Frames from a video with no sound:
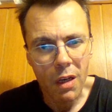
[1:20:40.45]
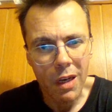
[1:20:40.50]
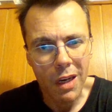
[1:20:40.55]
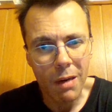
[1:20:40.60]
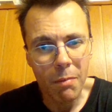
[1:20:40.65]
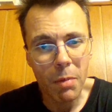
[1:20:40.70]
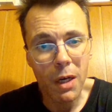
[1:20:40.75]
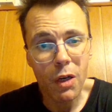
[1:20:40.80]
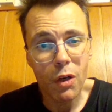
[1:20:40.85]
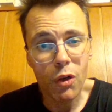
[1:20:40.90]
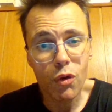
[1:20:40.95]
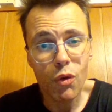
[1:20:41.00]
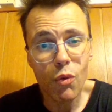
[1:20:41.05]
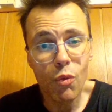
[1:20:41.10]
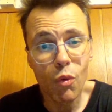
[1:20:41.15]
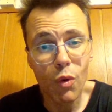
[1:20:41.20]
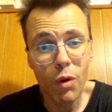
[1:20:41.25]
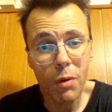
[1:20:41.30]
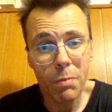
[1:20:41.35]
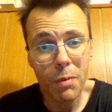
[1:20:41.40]
about
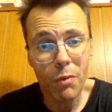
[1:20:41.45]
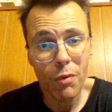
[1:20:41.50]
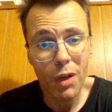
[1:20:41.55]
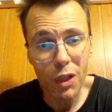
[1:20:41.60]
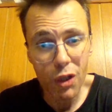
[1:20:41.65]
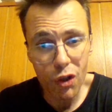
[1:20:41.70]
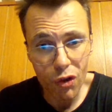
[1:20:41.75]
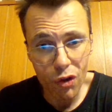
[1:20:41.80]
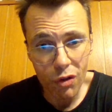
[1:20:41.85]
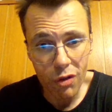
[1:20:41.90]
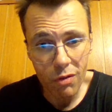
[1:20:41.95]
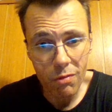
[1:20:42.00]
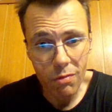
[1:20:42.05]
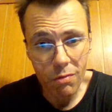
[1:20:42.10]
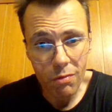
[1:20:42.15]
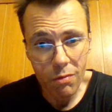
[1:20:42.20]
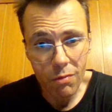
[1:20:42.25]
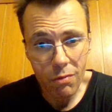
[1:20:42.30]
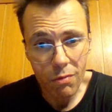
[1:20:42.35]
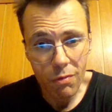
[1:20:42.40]
cooperation,
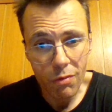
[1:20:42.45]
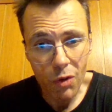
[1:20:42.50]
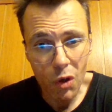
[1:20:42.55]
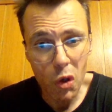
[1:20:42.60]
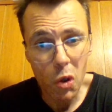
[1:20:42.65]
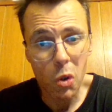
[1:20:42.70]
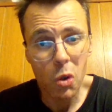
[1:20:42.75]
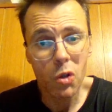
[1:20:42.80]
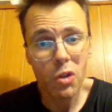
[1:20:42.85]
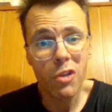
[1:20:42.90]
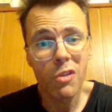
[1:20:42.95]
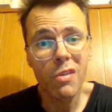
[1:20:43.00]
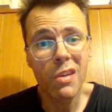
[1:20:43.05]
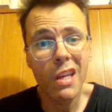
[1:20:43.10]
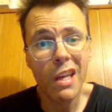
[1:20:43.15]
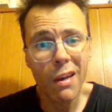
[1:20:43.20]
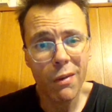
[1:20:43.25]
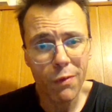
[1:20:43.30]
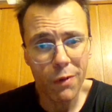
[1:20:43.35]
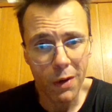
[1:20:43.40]
also
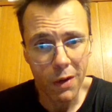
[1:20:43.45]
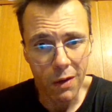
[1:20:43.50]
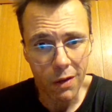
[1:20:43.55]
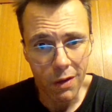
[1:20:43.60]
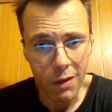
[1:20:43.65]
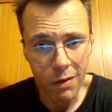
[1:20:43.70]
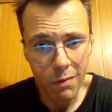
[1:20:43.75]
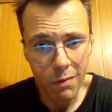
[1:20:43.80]
in Africa.